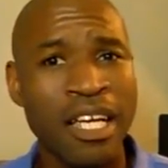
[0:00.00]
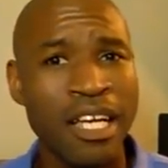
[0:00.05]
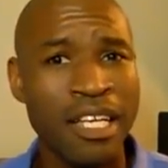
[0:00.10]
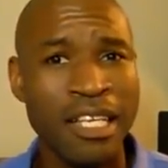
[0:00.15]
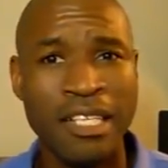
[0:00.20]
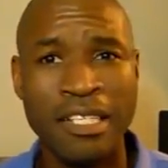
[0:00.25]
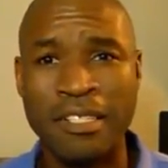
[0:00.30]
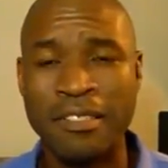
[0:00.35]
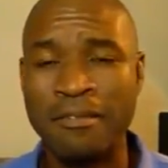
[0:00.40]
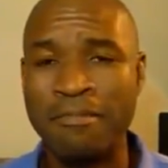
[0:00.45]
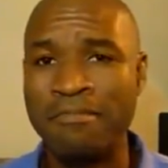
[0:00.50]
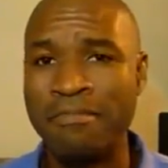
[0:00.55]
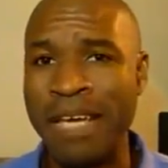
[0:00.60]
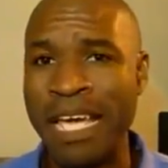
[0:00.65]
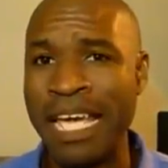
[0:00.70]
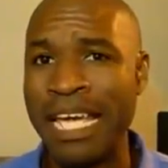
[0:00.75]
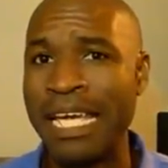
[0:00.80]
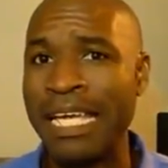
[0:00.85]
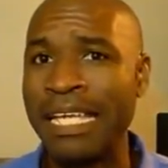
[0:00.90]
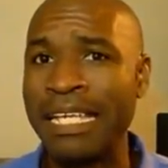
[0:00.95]

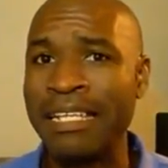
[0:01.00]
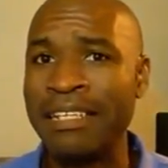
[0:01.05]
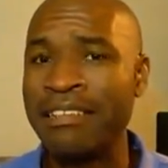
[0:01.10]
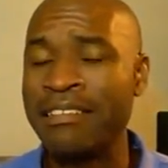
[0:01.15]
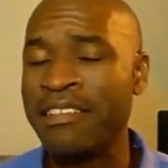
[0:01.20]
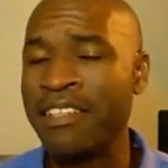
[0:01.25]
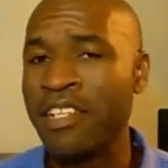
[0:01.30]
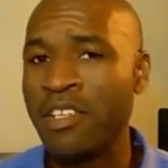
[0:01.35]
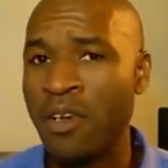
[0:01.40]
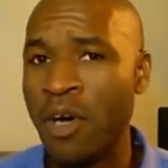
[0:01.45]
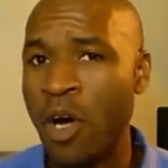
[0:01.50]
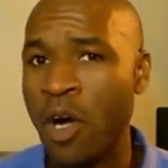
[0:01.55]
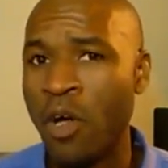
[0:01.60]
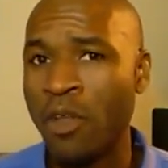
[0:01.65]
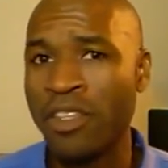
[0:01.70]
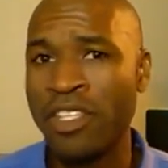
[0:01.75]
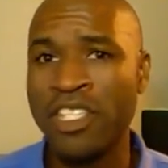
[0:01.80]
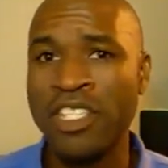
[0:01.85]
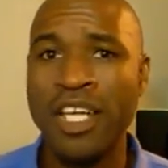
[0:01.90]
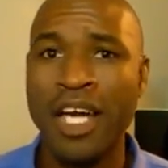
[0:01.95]
and
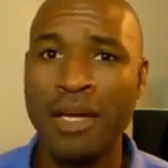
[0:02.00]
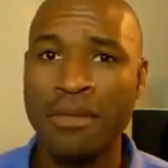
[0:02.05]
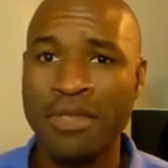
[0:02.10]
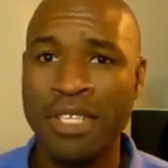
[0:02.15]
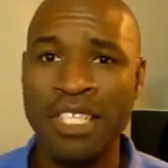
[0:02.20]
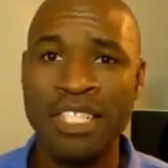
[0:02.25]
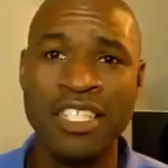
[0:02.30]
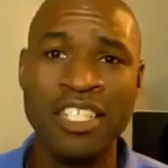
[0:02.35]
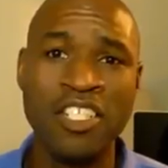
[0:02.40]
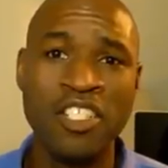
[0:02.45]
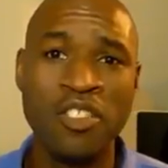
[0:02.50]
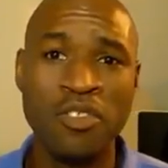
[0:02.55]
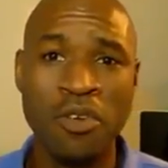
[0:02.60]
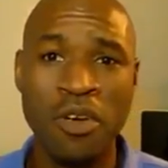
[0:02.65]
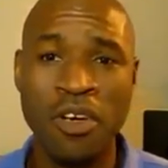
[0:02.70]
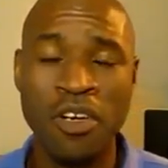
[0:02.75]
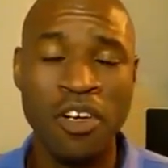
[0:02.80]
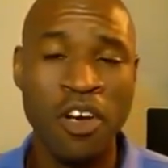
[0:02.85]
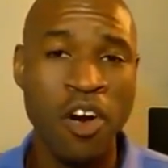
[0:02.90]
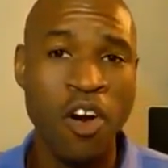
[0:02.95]
all the jobs they send you
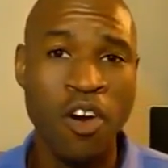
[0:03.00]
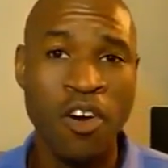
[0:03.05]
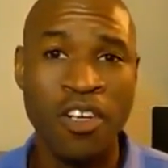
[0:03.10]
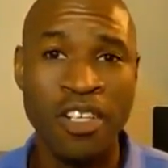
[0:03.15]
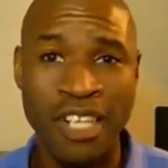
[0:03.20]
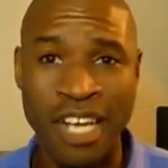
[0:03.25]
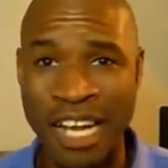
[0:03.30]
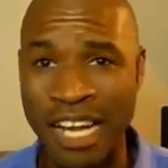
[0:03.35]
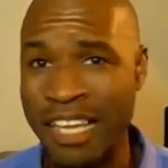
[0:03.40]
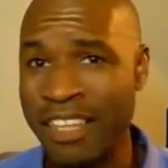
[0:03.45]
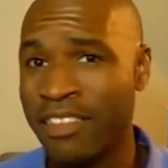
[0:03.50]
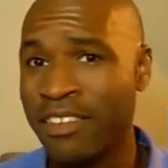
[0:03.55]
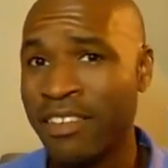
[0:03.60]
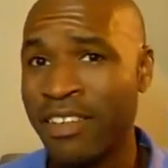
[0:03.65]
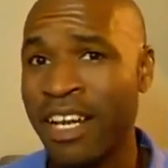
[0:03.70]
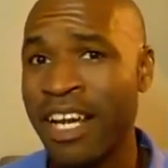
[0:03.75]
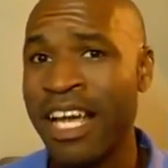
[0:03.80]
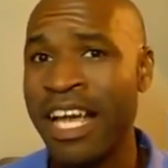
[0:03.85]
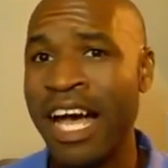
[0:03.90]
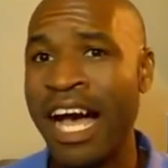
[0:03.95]
aren't
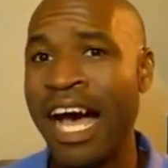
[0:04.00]
either.